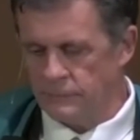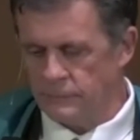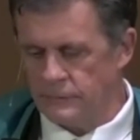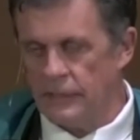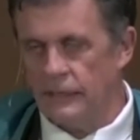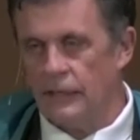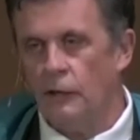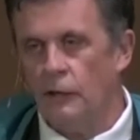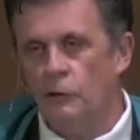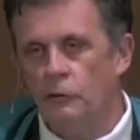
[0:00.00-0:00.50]

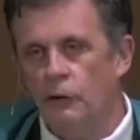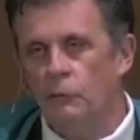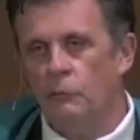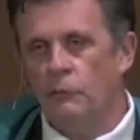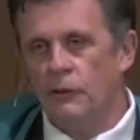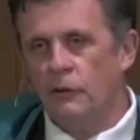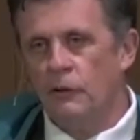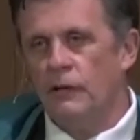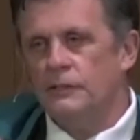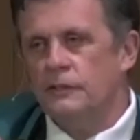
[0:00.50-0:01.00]
And I agree
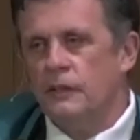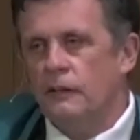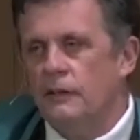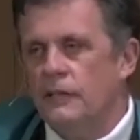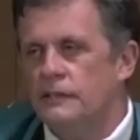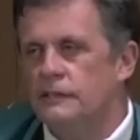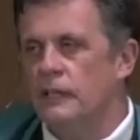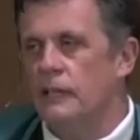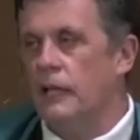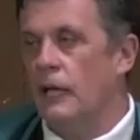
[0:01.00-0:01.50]
with Chris, there
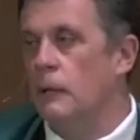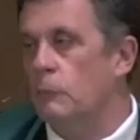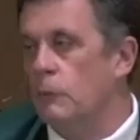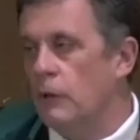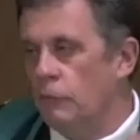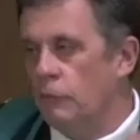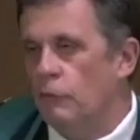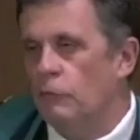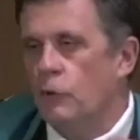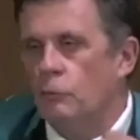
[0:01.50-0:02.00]
is an element,
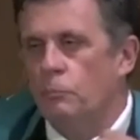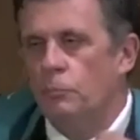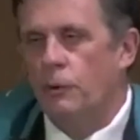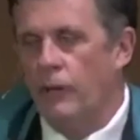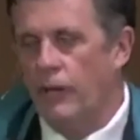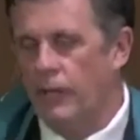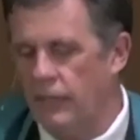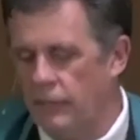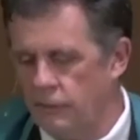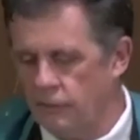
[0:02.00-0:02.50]
if you've got
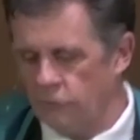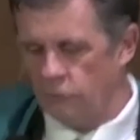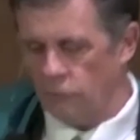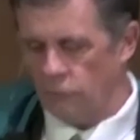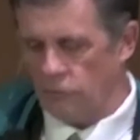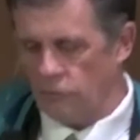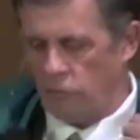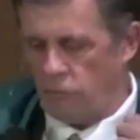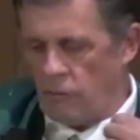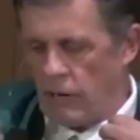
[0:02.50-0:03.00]
pride in your
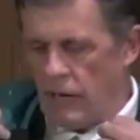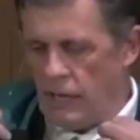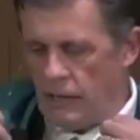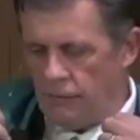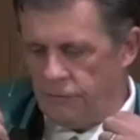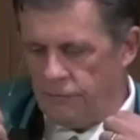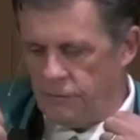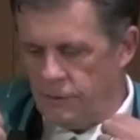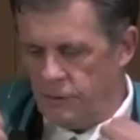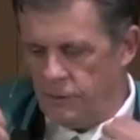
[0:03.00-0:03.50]

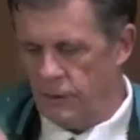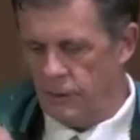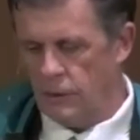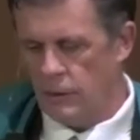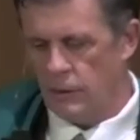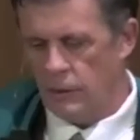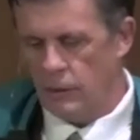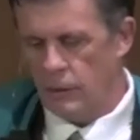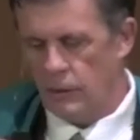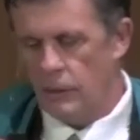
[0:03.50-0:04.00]
craft
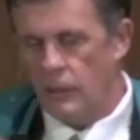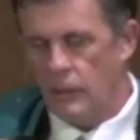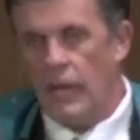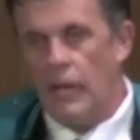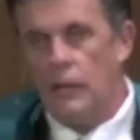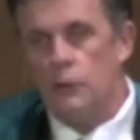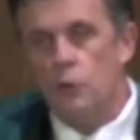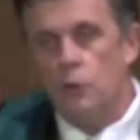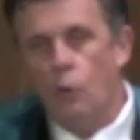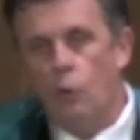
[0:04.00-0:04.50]

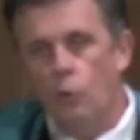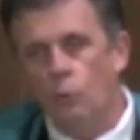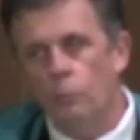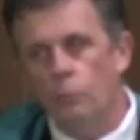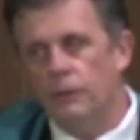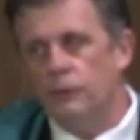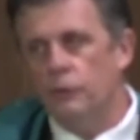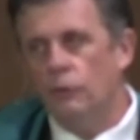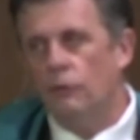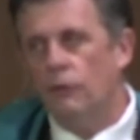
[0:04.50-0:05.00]
and hope
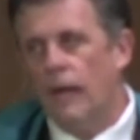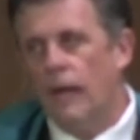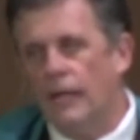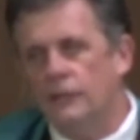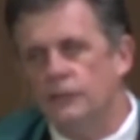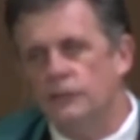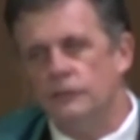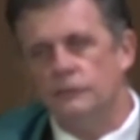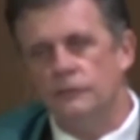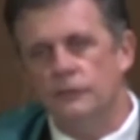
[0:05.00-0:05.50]
in your
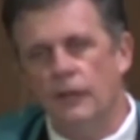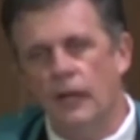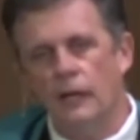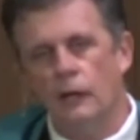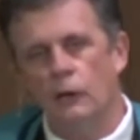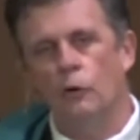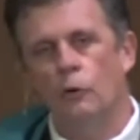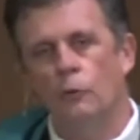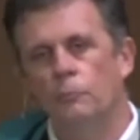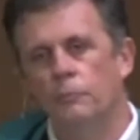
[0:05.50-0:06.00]
actions, that
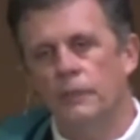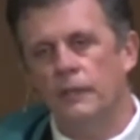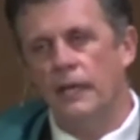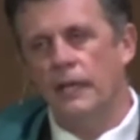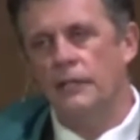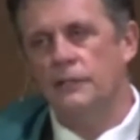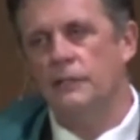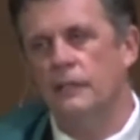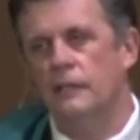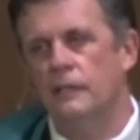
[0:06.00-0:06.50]

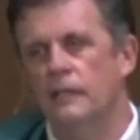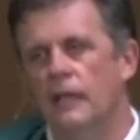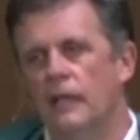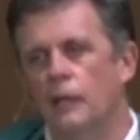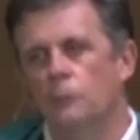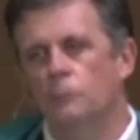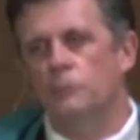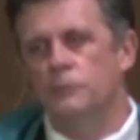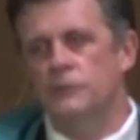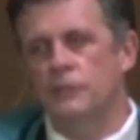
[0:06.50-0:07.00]
combination can
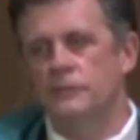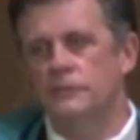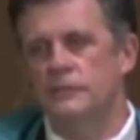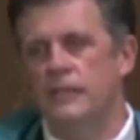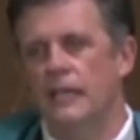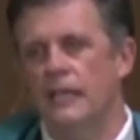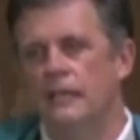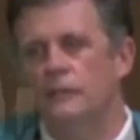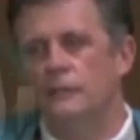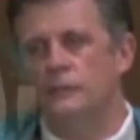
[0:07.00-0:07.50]
help
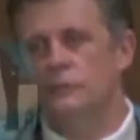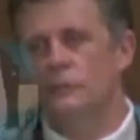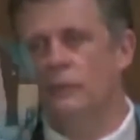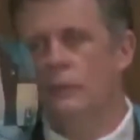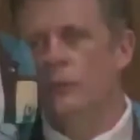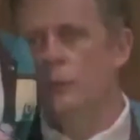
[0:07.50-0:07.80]
sustain us